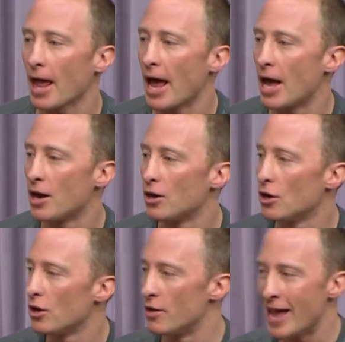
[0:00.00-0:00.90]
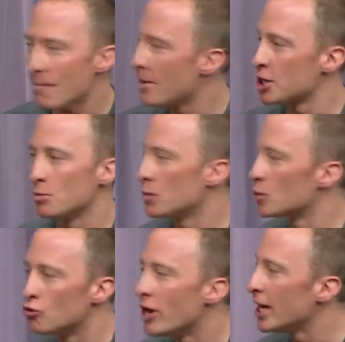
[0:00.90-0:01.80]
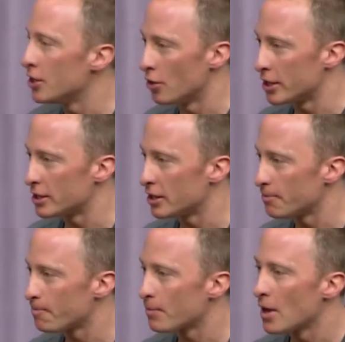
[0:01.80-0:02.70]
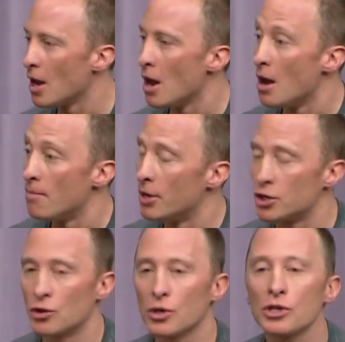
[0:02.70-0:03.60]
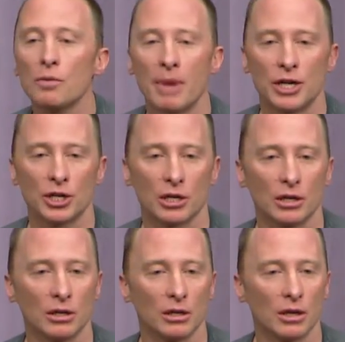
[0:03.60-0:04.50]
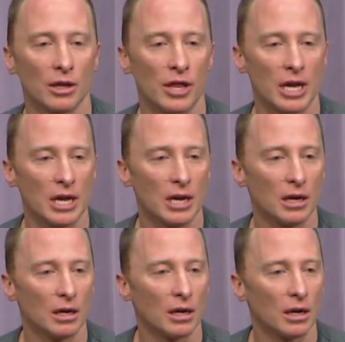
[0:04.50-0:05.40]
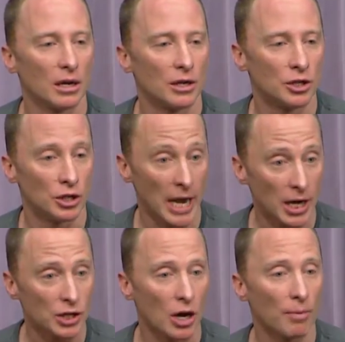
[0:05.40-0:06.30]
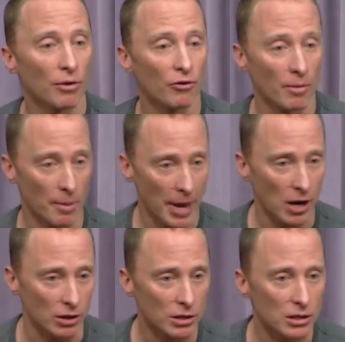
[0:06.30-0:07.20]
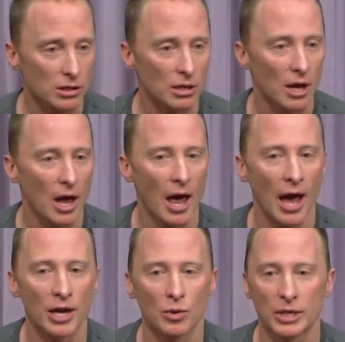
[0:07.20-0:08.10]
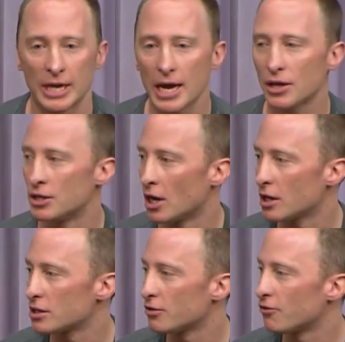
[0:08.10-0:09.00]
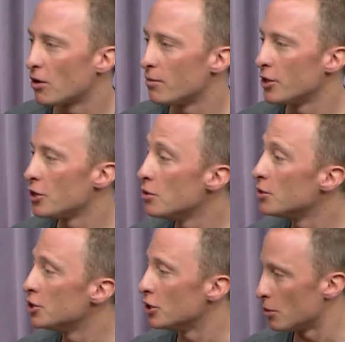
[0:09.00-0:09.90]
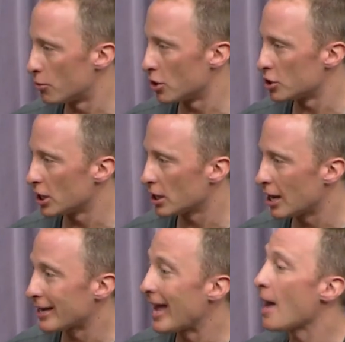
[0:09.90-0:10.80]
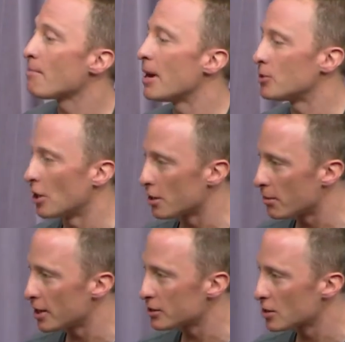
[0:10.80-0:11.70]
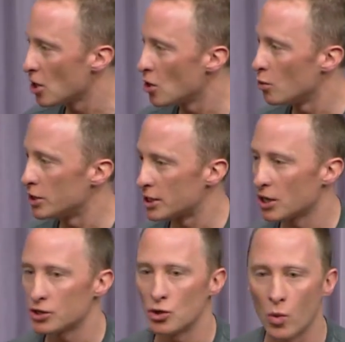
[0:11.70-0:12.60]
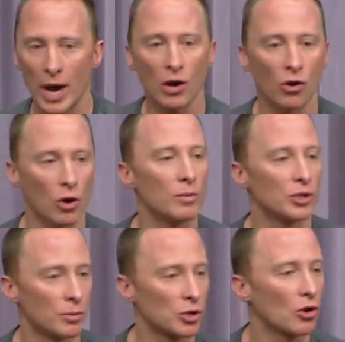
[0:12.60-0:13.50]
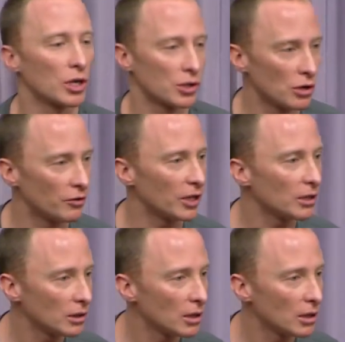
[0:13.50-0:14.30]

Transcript: And that measurement was really noisy. But you'd also measure the genetic sample from the parents, and you would take the data from the Human Genome Project, like the HapMap database, which tells you where chromosomes cross over